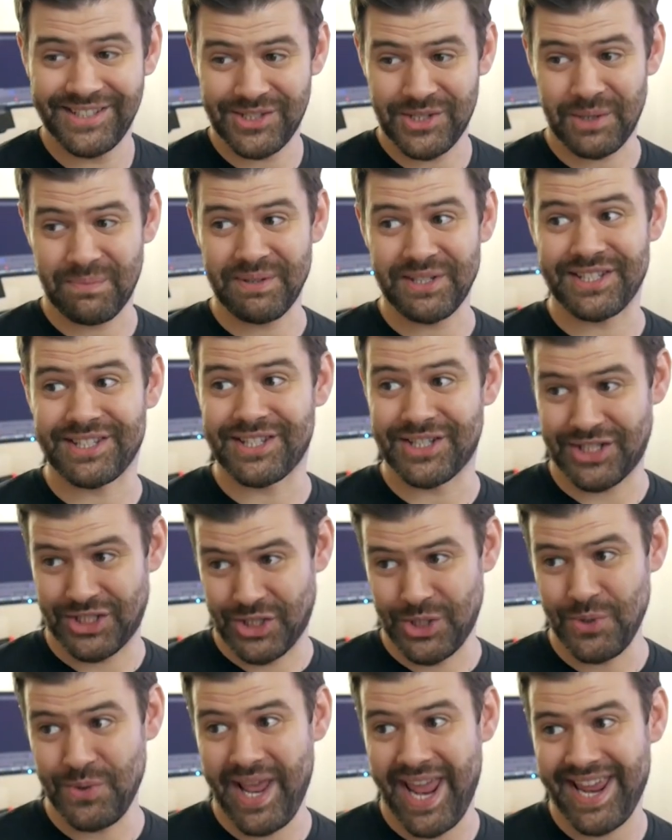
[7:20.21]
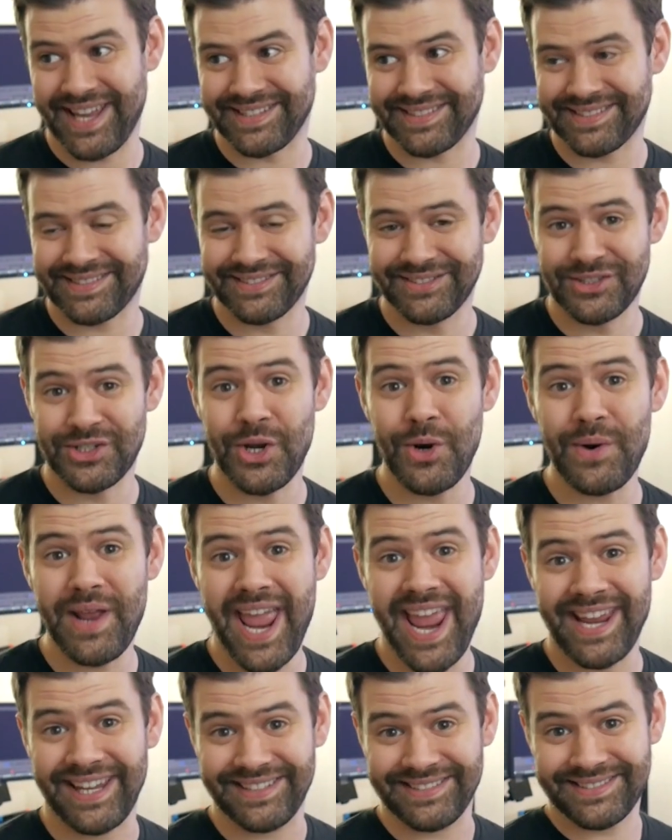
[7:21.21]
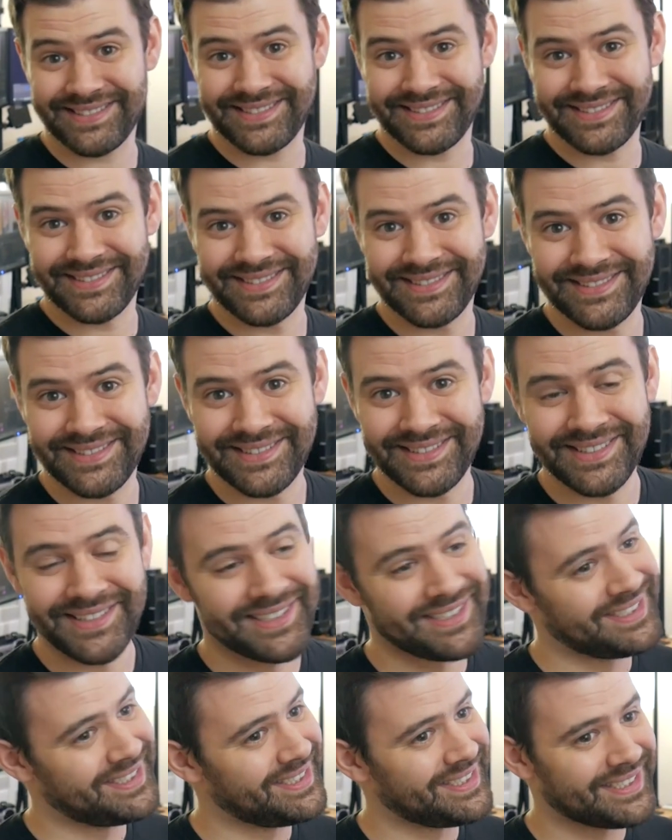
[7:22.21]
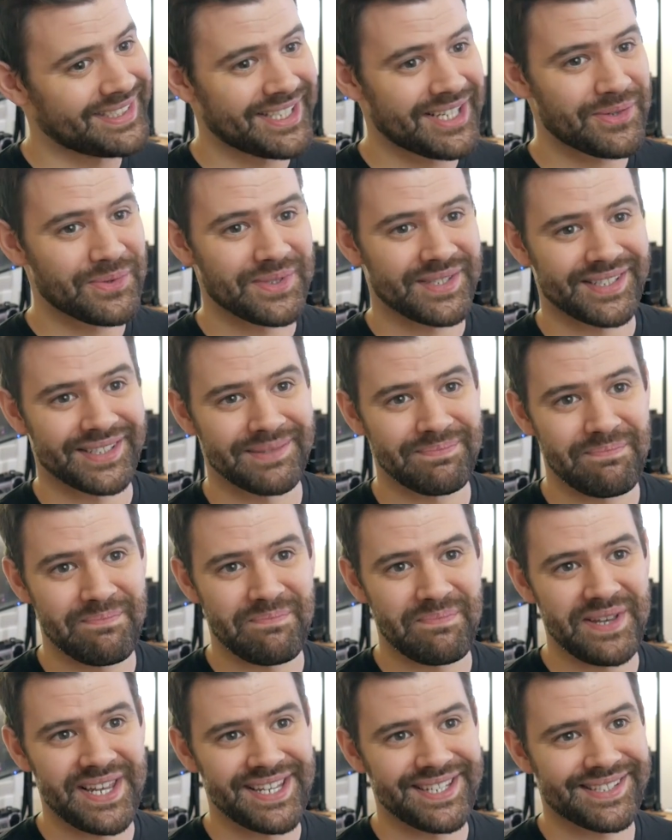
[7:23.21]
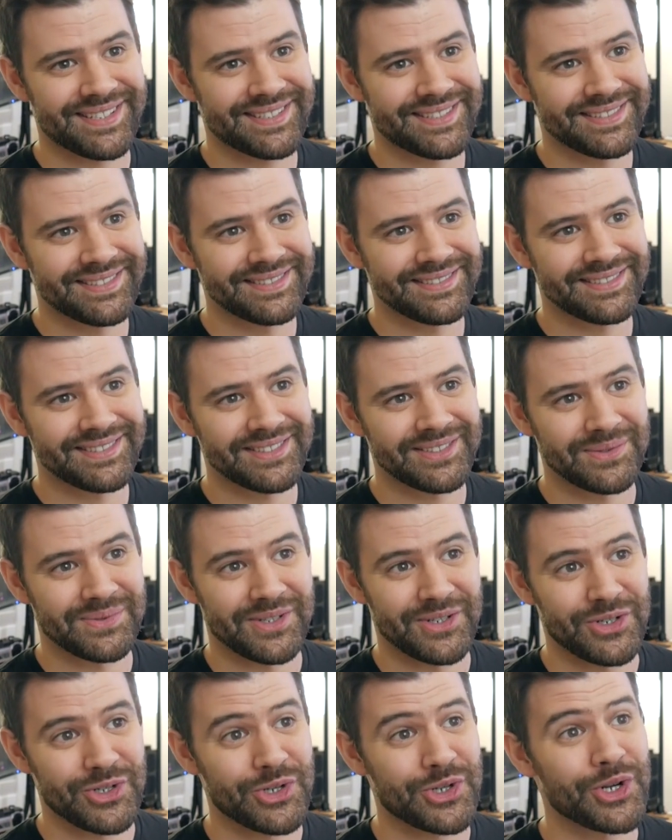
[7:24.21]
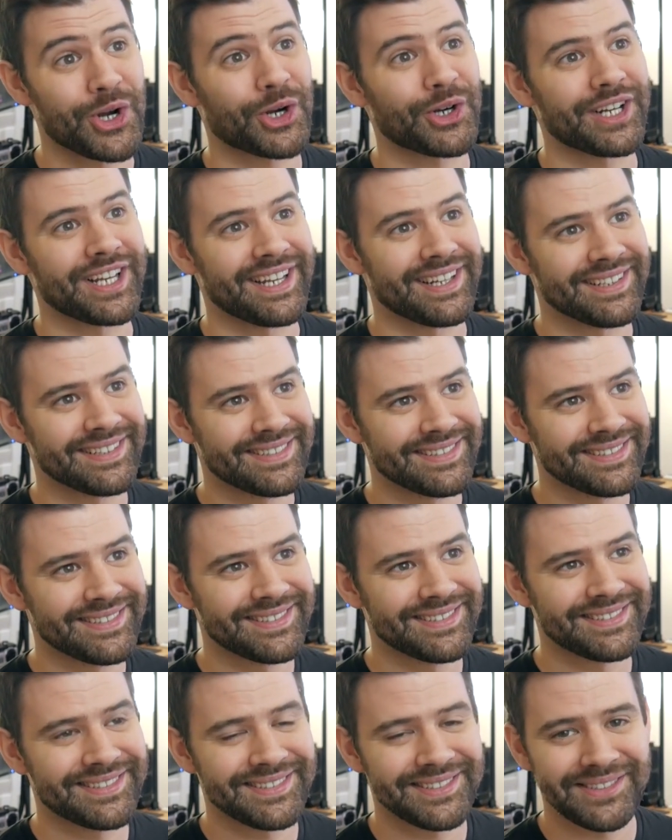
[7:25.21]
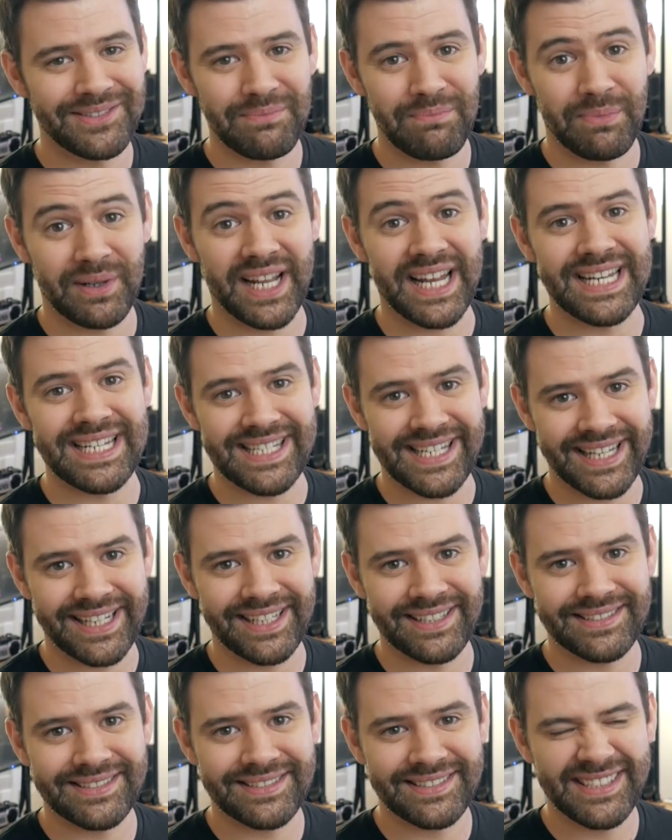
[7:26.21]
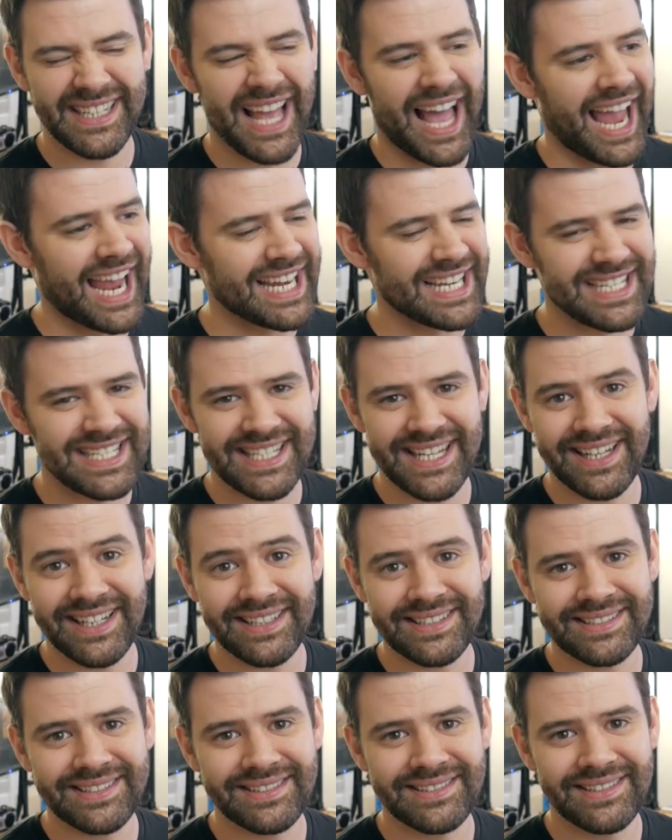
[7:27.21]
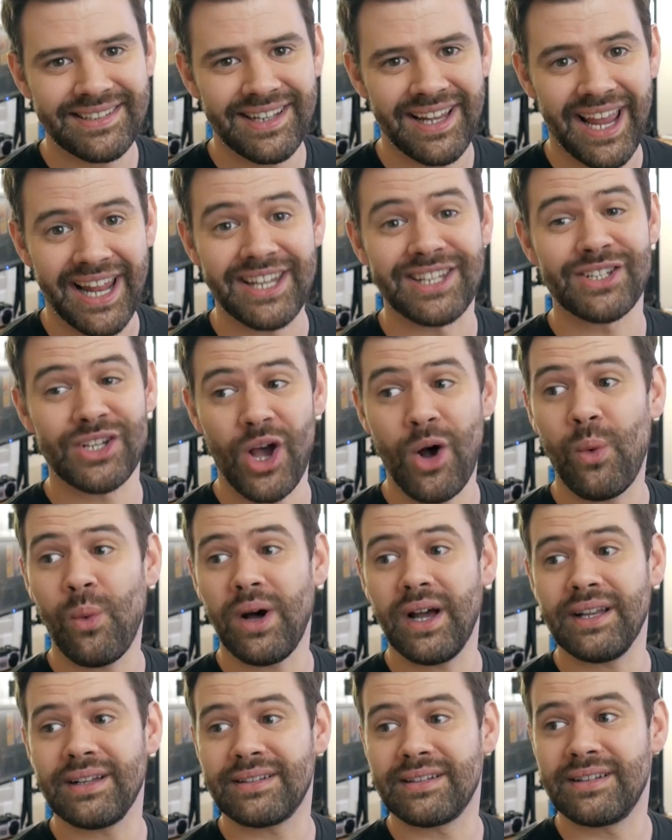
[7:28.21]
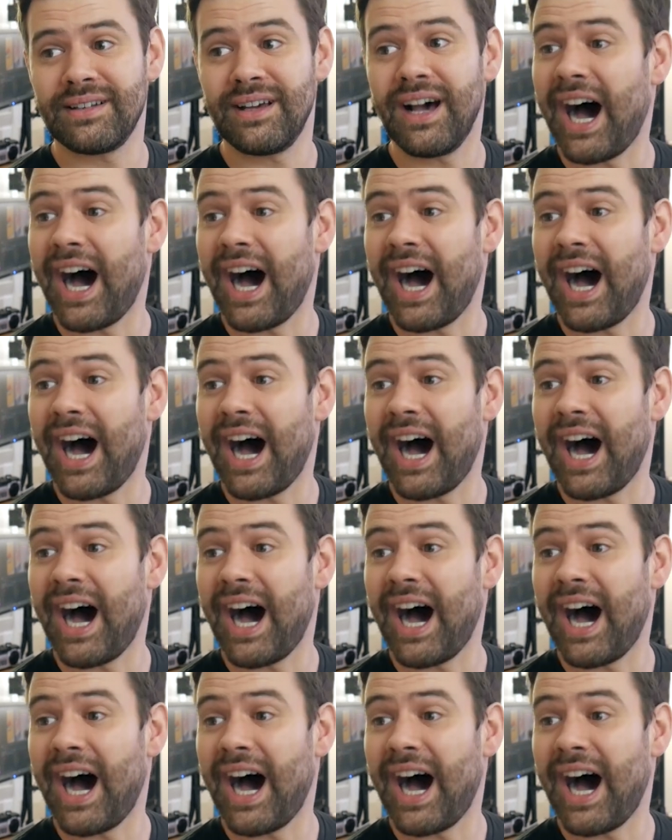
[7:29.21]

Took me two days, two days! It was a beast, it was a journey, but I did it. I did it, and you know what?